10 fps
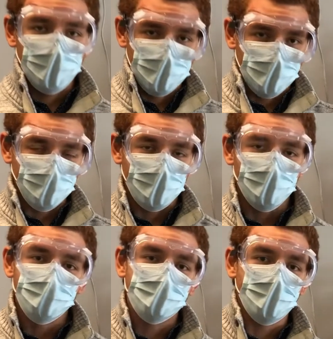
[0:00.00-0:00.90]
Hi, my
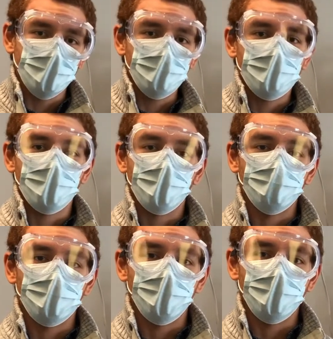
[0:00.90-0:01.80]
name's Tim, and
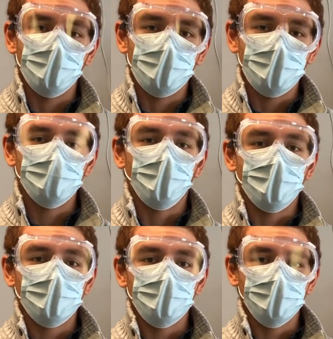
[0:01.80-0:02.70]
I'm the lead
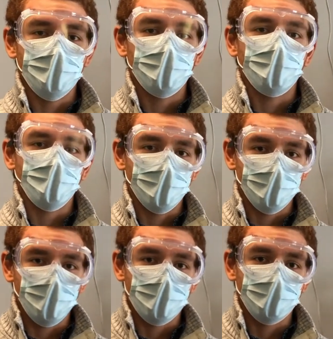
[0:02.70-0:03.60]
product engineer at Weaver
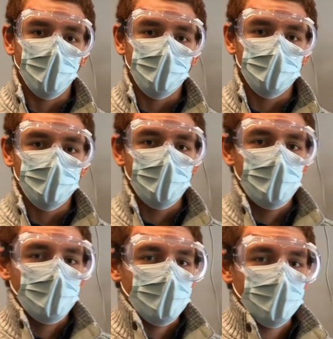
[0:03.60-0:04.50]
Manufacturing,
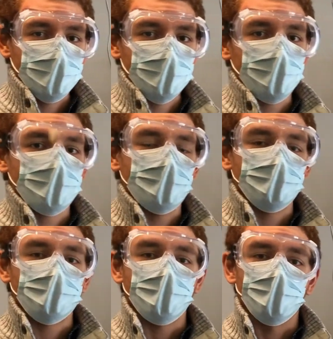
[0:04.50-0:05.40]
here to give
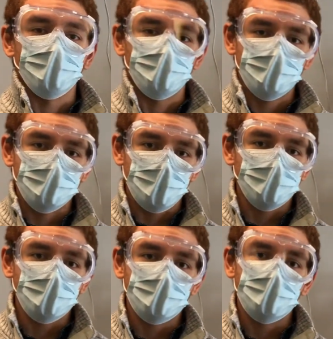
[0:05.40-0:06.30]
some
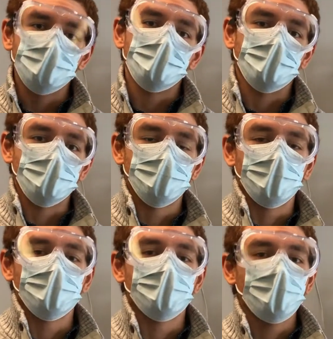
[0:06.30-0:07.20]
safety tips and
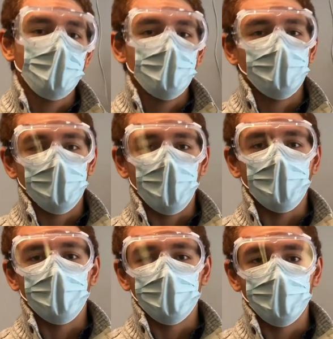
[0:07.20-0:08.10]
instruction for the
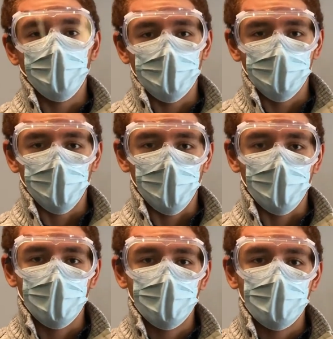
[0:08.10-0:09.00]
ion defense sprayer.